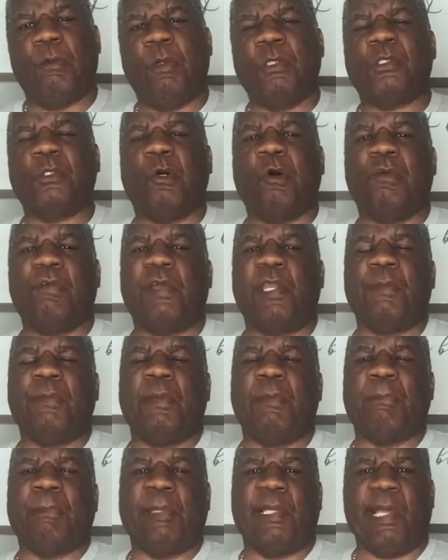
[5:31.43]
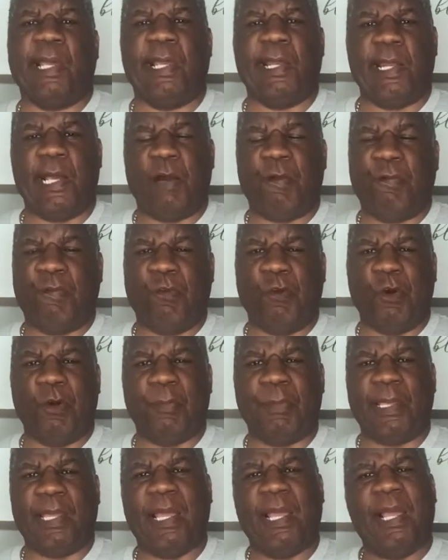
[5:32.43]
what's already been planned out
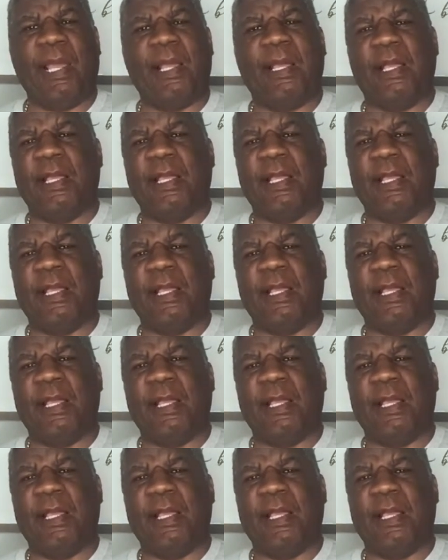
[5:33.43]
for me.